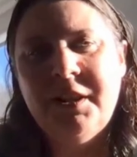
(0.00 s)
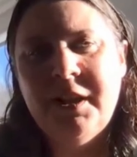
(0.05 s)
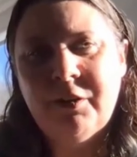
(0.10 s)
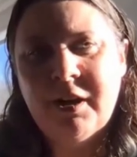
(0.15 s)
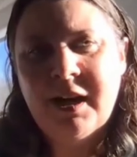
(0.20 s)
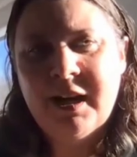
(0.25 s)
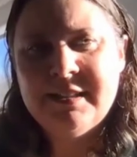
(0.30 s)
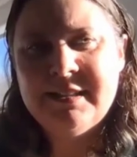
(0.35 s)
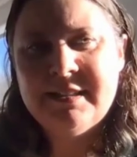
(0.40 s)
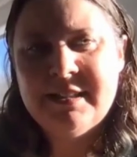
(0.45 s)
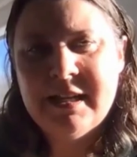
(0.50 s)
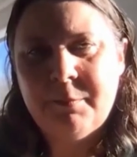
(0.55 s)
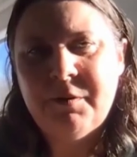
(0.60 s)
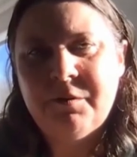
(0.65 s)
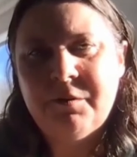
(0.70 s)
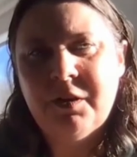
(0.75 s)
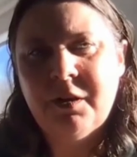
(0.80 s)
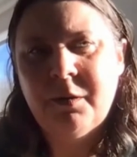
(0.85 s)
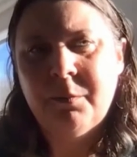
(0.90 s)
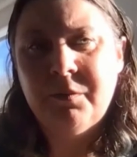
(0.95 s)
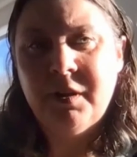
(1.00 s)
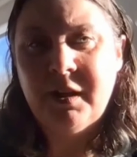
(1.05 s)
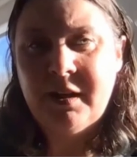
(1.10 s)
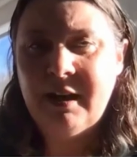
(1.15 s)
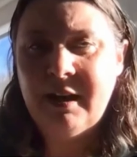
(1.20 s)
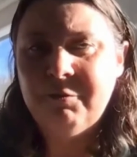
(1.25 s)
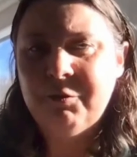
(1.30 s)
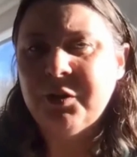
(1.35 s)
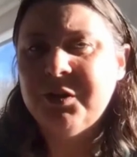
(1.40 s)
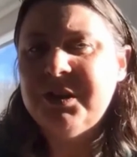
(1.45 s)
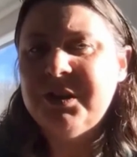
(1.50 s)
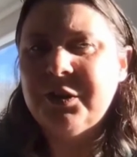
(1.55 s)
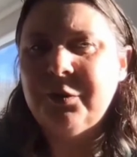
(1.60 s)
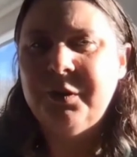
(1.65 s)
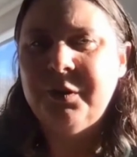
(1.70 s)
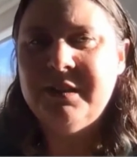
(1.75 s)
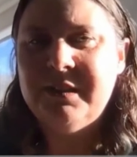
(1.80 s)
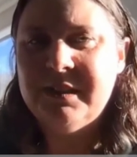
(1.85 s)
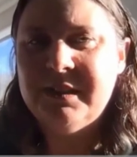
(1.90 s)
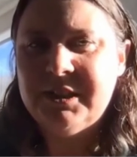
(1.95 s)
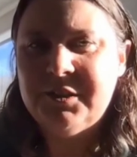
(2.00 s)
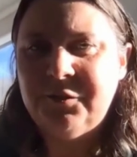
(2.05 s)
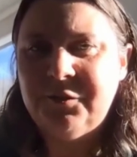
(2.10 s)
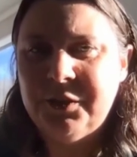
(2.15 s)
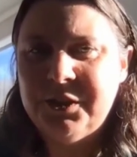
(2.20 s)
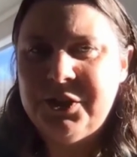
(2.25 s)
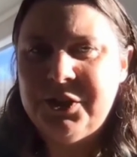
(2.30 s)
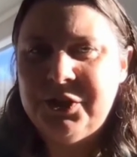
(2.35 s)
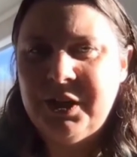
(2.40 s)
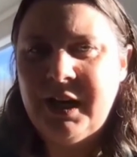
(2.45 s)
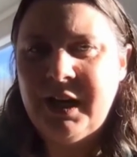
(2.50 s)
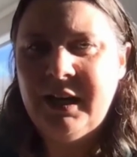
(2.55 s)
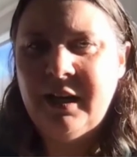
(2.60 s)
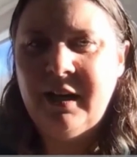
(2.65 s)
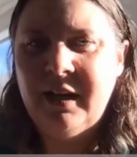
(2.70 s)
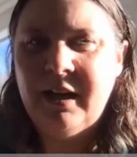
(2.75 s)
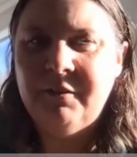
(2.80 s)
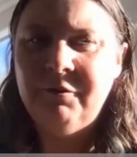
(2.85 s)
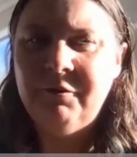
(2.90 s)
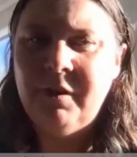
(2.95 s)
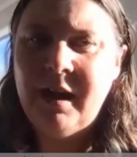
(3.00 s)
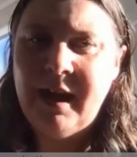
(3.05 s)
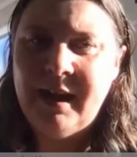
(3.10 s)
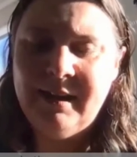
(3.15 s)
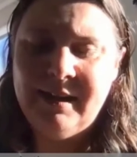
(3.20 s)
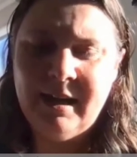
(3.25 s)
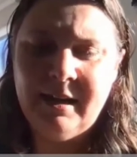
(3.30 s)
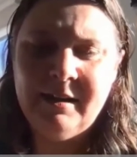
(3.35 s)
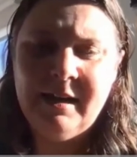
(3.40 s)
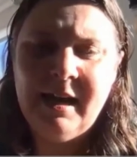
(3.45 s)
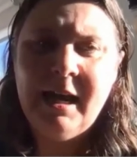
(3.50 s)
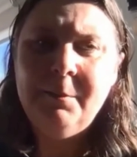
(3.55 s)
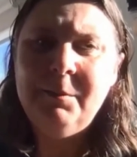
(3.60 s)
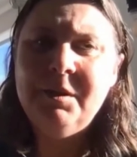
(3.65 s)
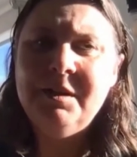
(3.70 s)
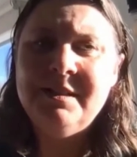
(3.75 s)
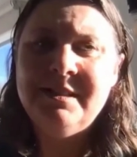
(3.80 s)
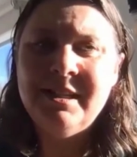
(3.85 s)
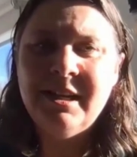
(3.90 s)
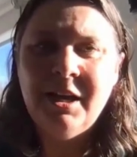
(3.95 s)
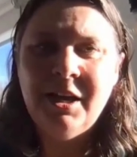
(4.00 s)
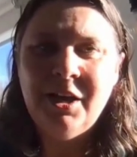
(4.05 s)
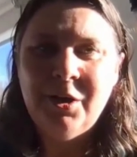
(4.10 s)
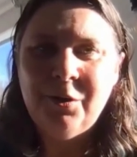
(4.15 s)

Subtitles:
there are some of them that have consequences for Australia and our neighbours,